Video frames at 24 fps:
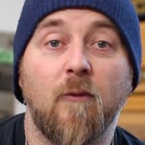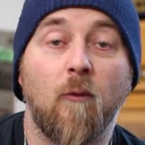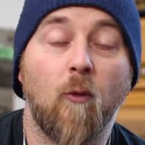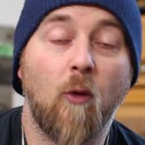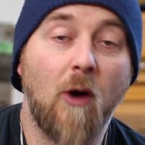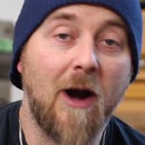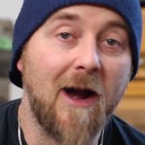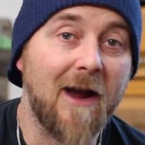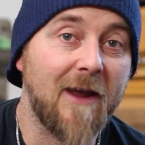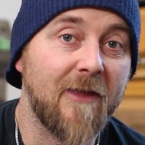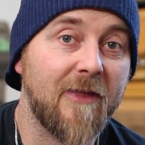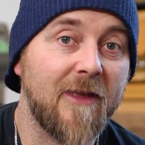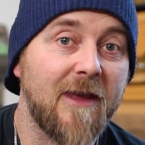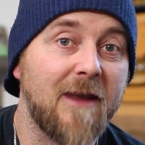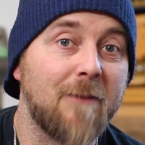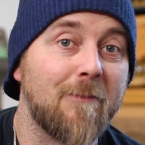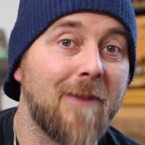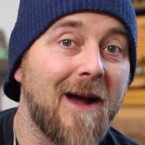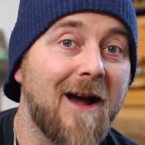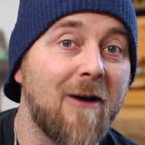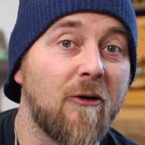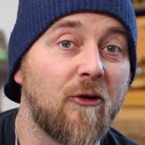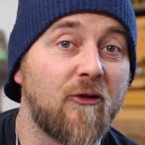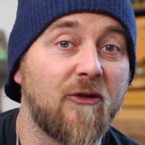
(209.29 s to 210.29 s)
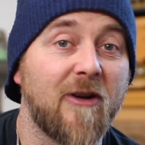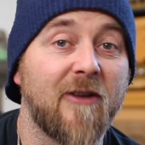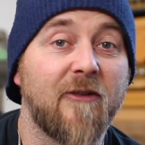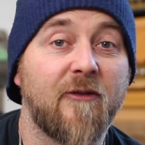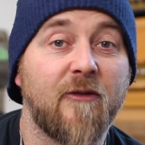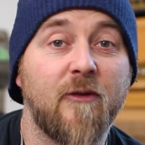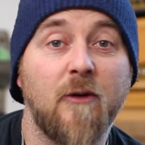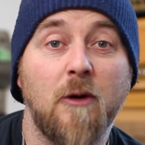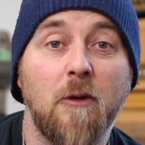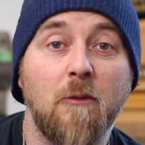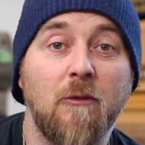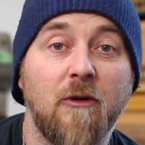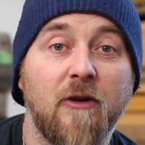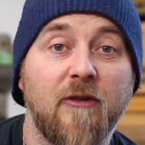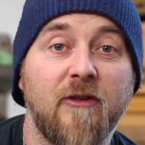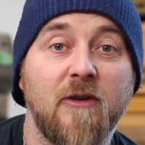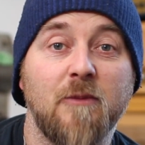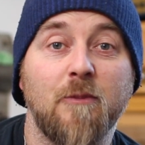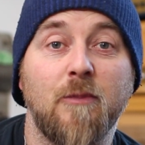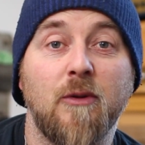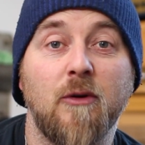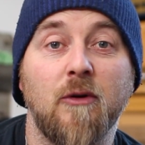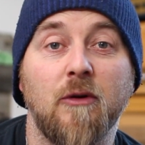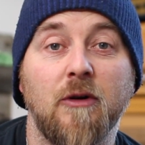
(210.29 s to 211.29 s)
why the power transformer
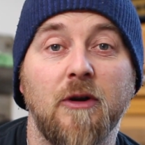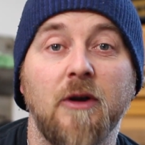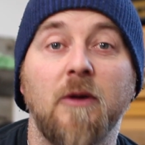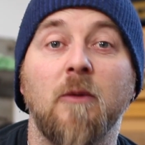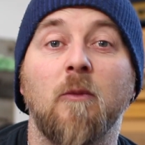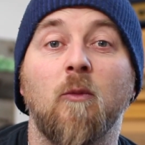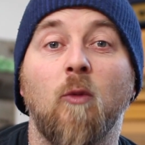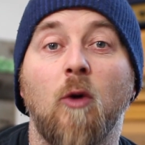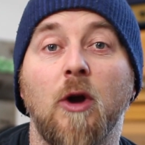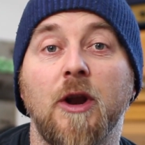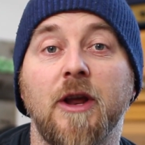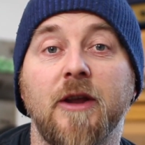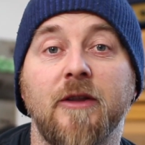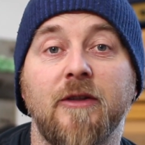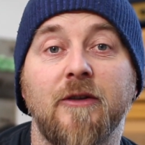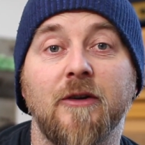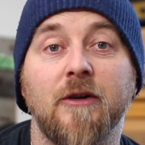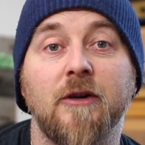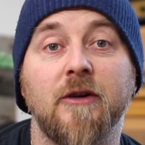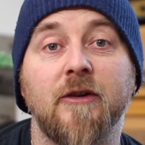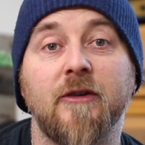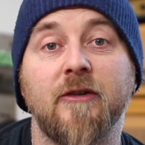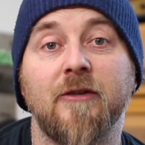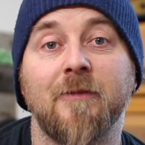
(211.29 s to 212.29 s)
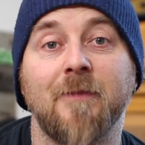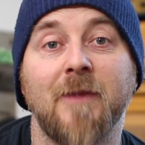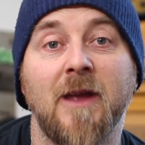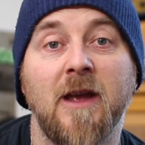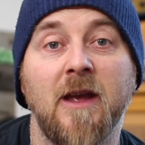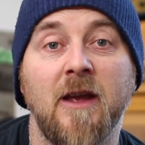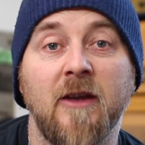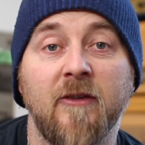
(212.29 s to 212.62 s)
is important and what it does.